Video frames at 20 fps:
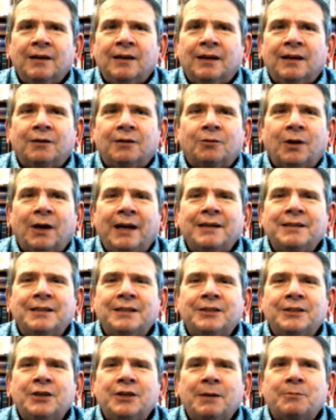
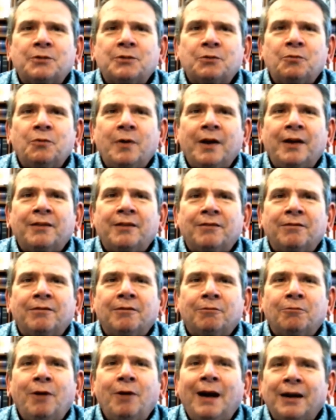relationships with
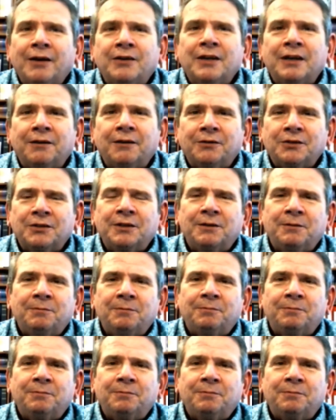relatives.